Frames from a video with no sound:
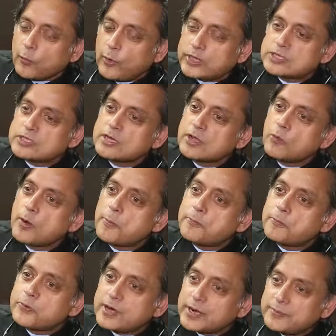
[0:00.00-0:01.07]
which were
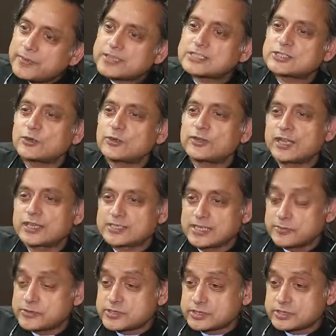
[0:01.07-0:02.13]
premised on the
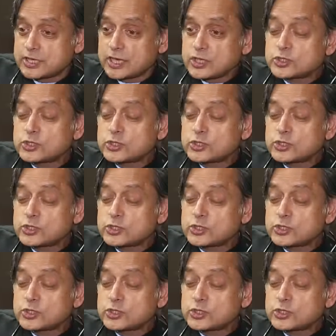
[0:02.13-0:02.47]
assumption,